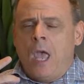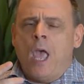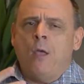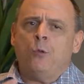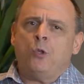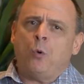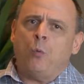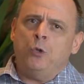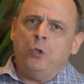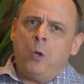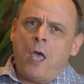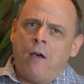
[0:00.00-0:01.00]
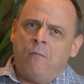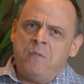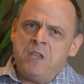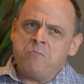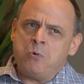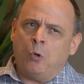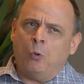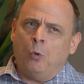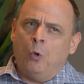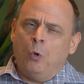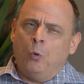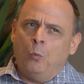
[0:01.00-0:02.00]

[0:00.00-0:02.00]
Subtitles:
And so when you have people